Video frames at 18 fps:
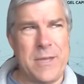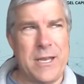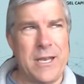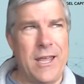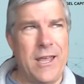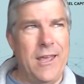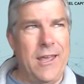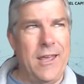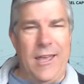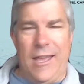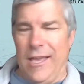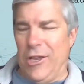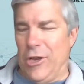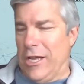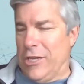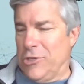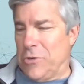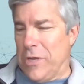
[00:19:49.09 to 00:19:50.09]
And
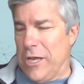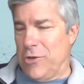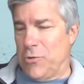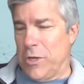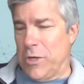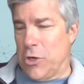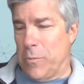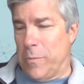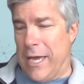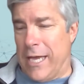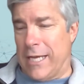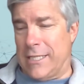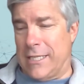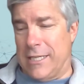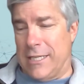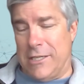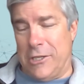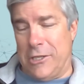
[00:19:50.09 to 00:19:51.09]
I just want to go back
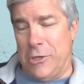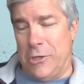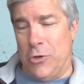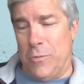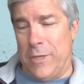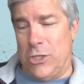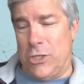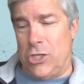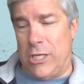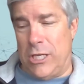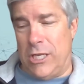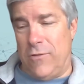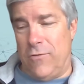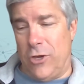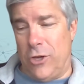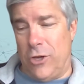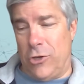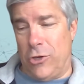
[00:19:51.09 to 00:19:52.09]
to you're mentioning
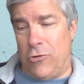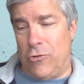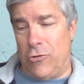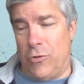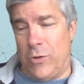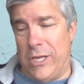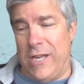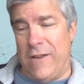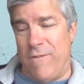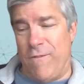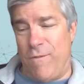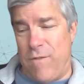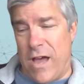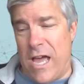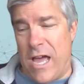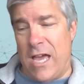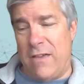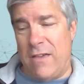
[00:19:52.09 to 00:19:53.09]
Eval. You grew it in
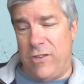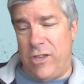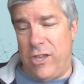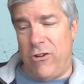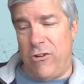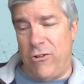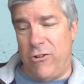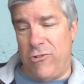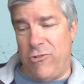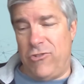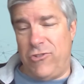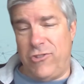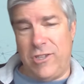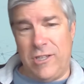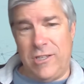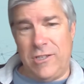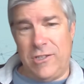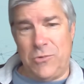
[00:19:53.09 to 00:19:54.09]
5 years
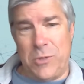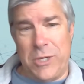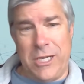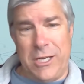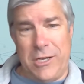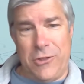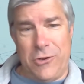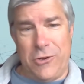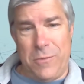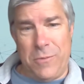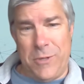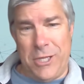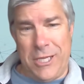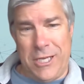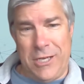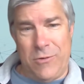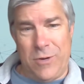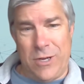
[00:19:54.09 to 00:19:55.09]
to 20 to 30
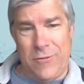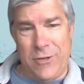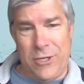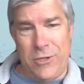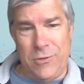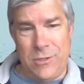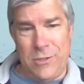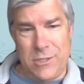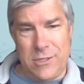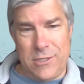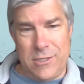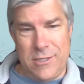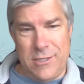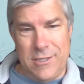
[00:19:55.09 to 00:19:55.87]
million in revenues.